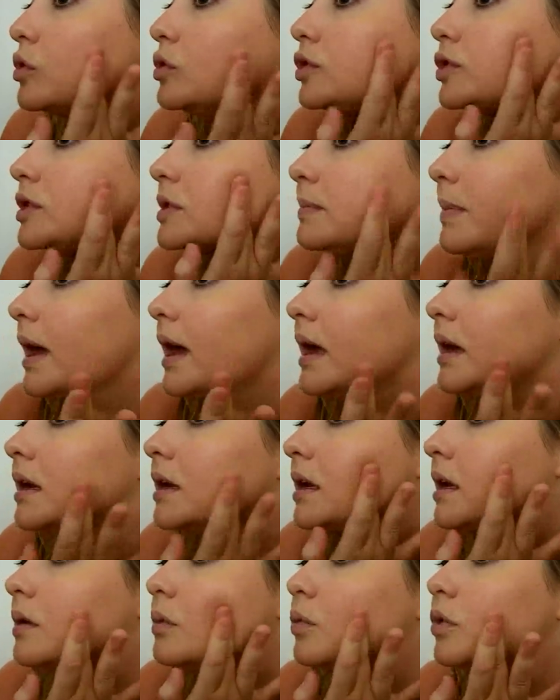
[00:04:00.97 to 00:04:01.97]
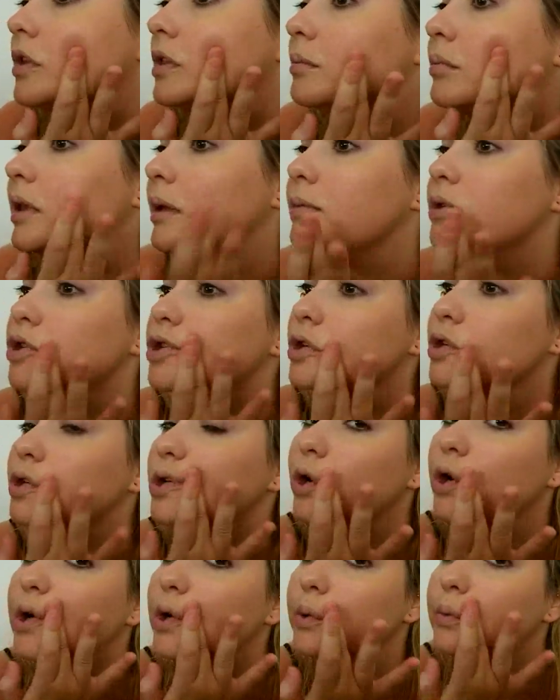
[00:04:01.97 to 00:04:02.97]
And just pat it in where the
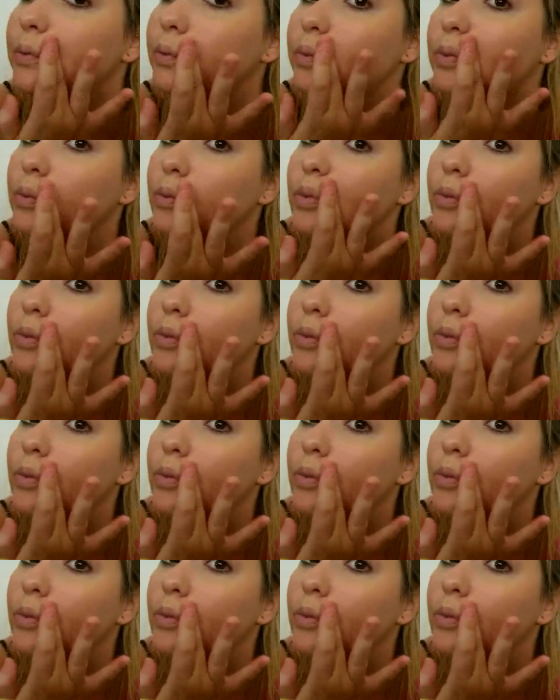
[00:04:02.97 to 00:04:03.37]
blemishes are.